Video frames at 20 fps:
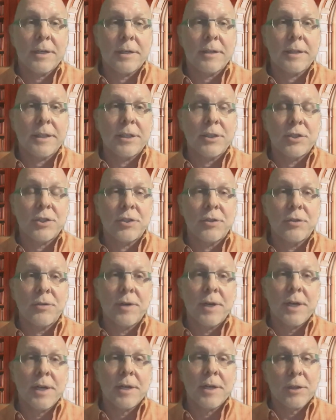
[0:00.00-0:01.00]
issue
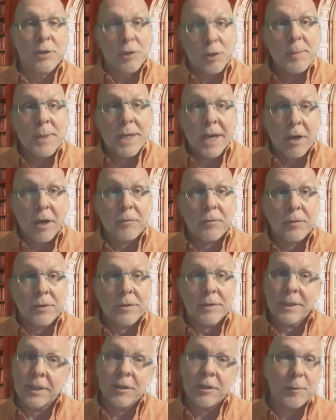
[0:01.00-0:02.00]
could be
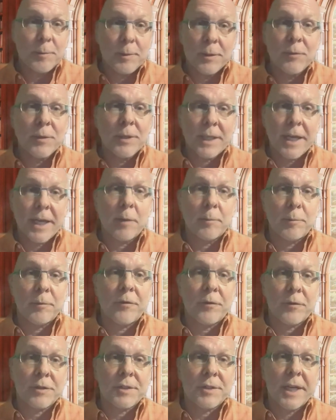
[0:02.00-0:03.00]
helpful. It could be really helpful
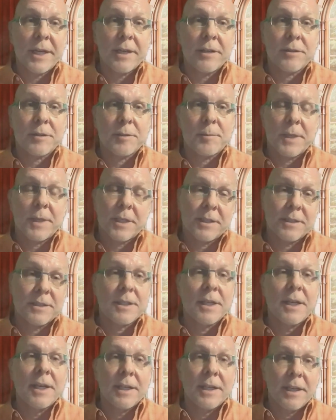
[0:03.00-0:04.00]
for sales,
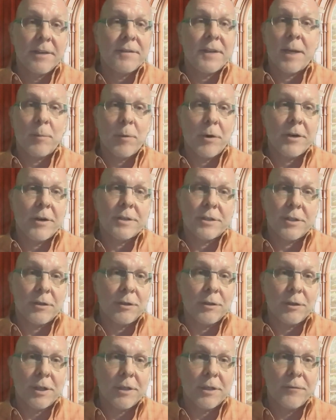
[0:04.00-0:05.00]
because if librarians are
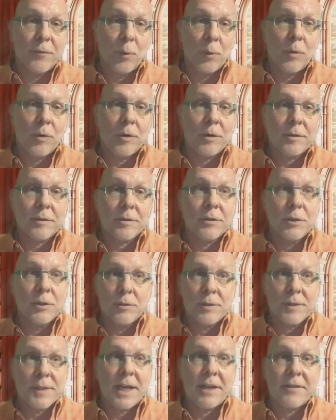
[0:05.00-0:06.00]
looking for new
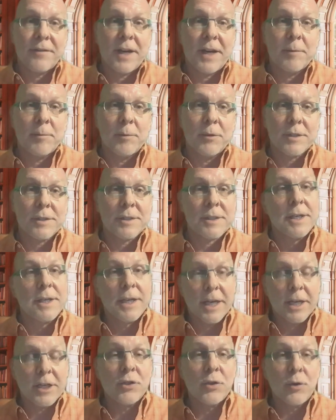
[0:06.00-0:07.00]
sci-fi books
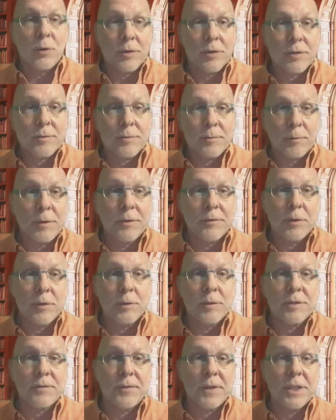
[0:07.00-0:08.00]
and your
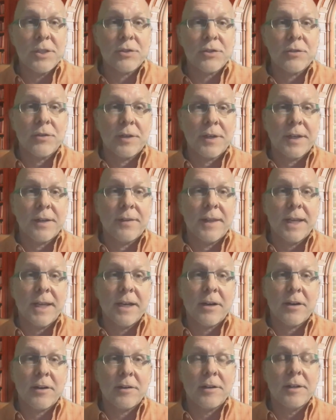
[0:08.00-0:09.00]
review is featured in
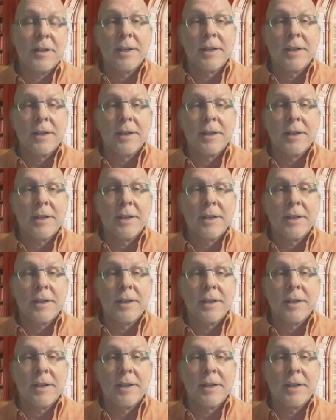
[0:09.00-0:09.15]
there,